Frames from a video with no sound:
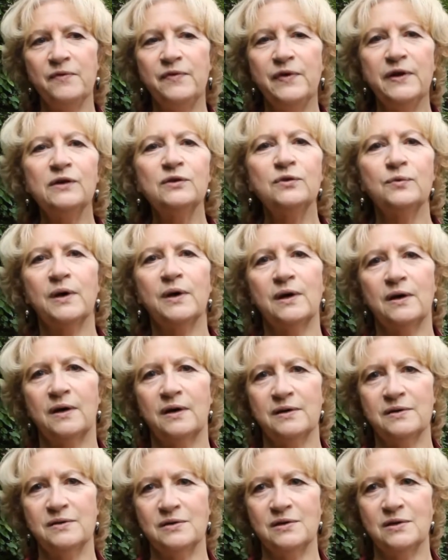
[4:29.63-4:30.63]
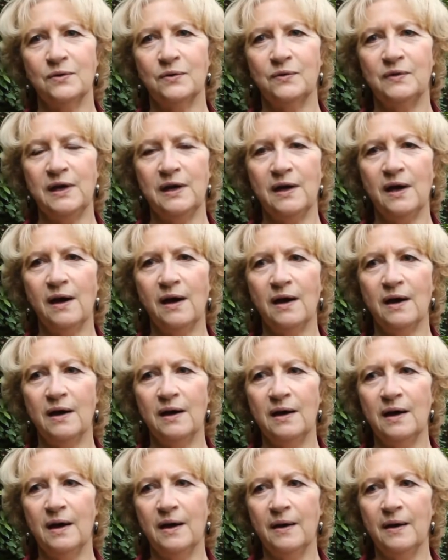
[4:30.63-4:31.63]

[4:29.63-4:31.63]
field workers, so they are